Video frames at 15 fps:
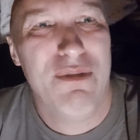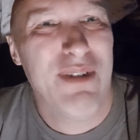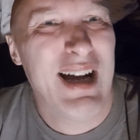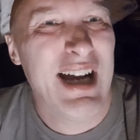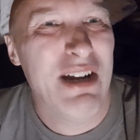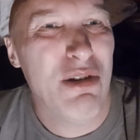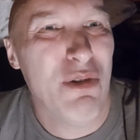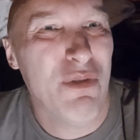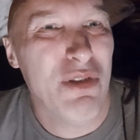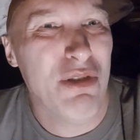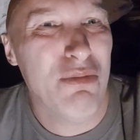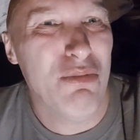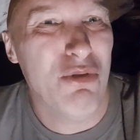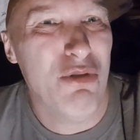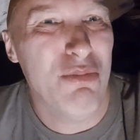fighting over
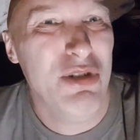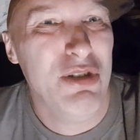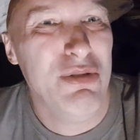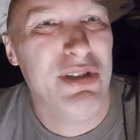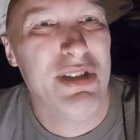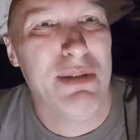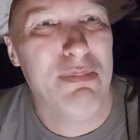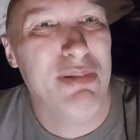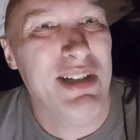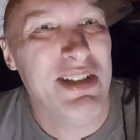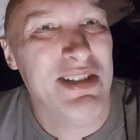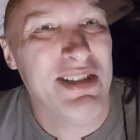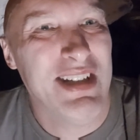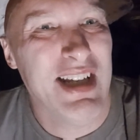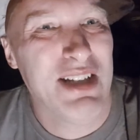the woman who's the
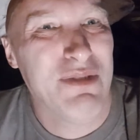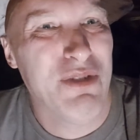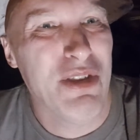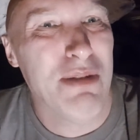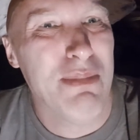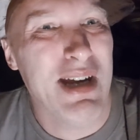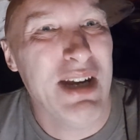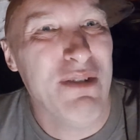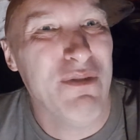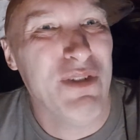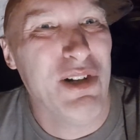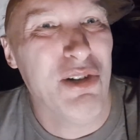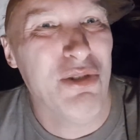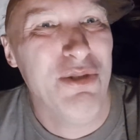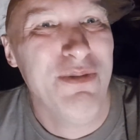princess for the main
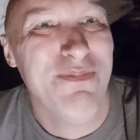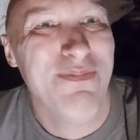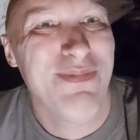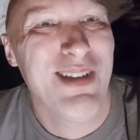villain.